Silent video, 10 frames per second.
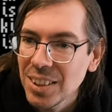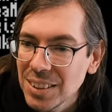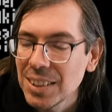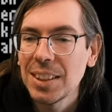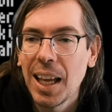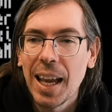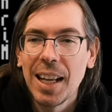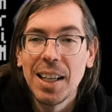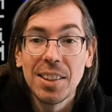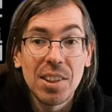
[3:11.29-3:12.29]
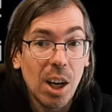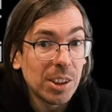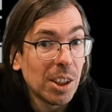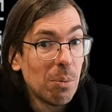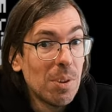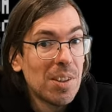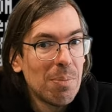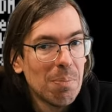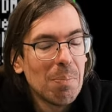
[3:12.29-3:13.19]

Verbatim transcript: This, and uh, this article was